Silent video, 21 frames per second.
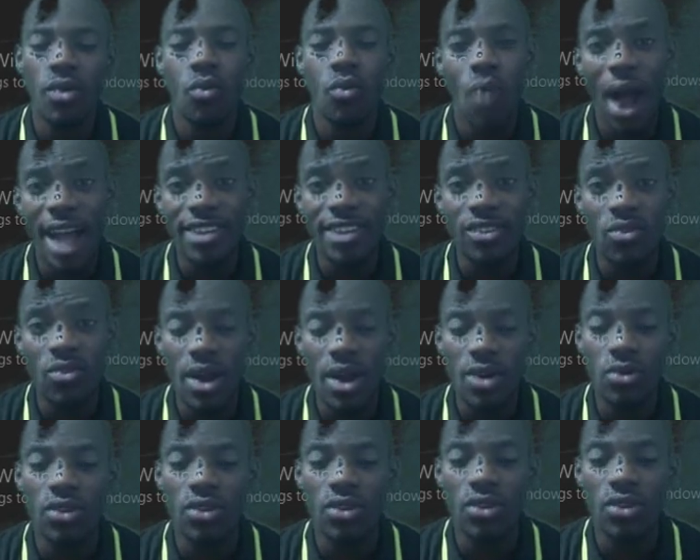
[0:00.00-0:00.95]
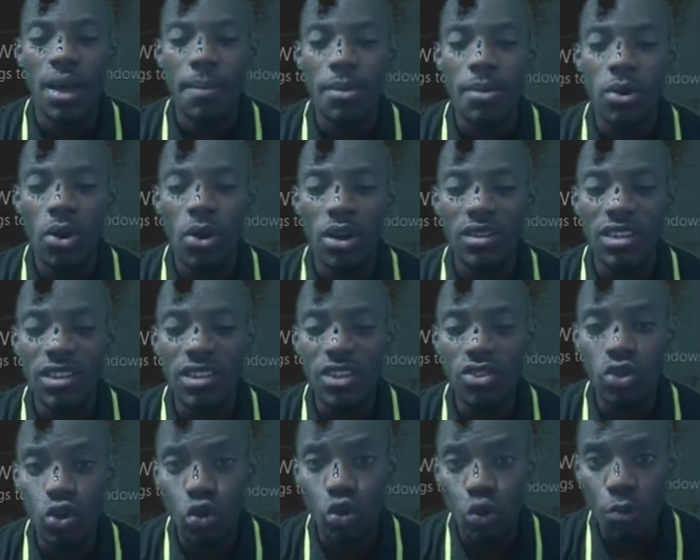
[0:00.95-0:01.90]
Why square root? Because this is
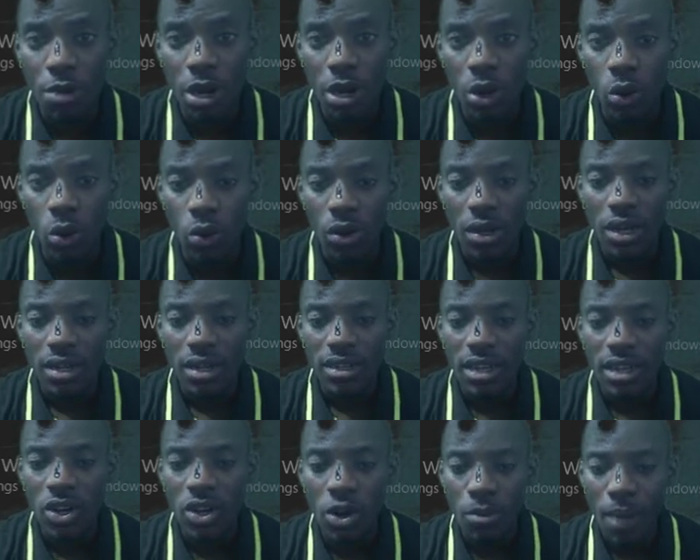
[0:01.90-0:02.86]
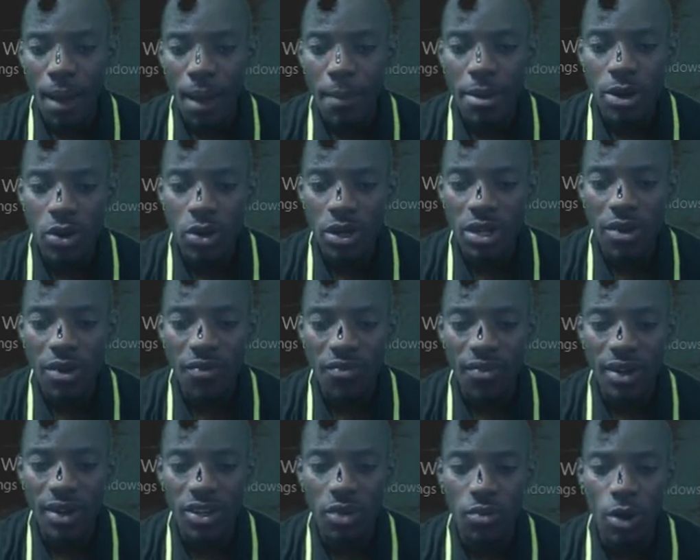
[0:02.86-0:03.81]
2 below. The number below in the
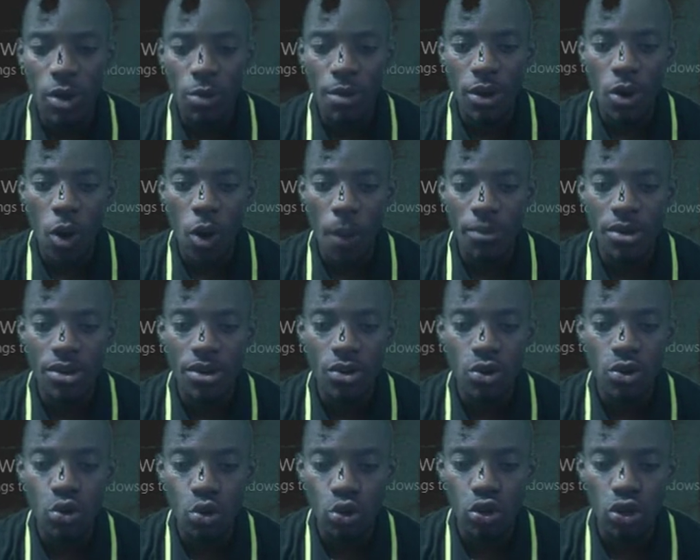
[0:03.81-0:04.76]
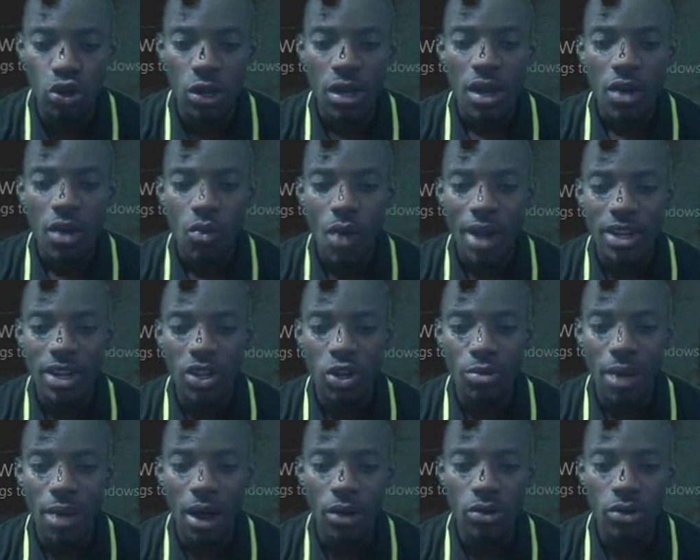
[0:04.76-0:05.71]
fraction will become the root, while the
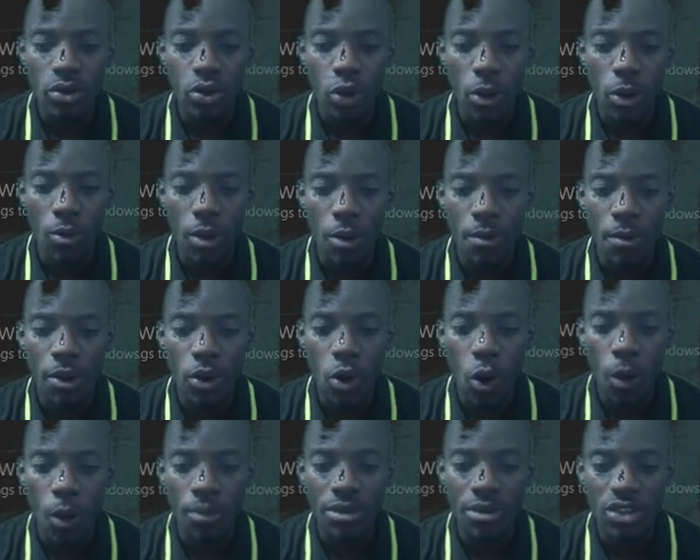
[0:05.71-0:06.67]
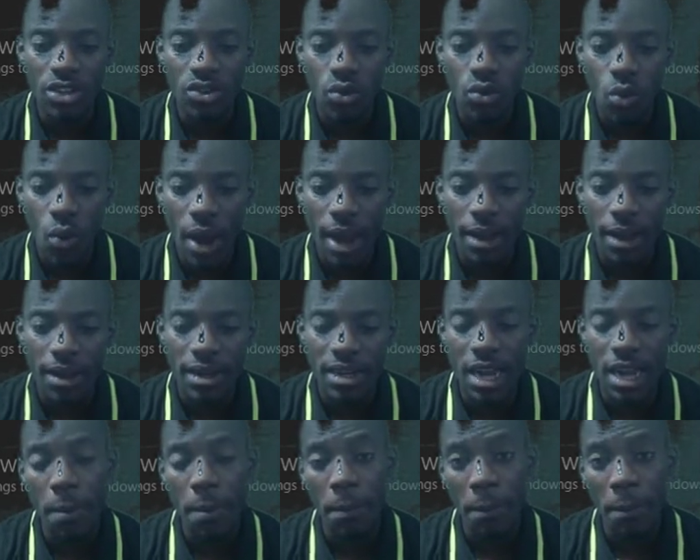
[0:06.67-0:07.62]
number on top will become the square,
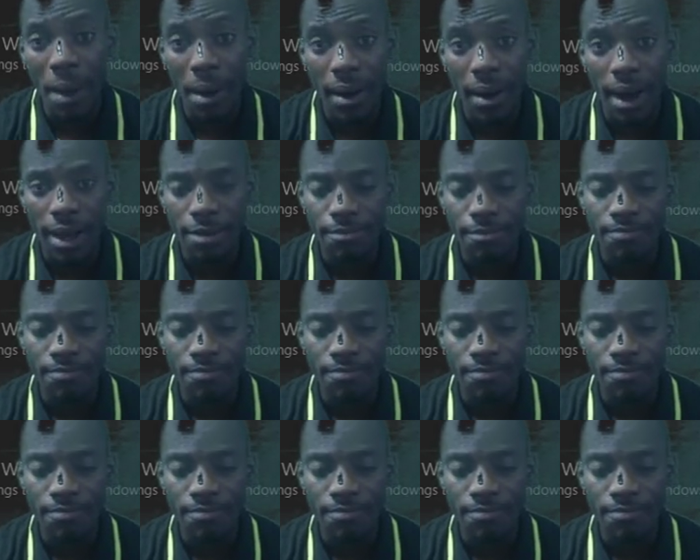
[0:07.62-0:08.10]
the power.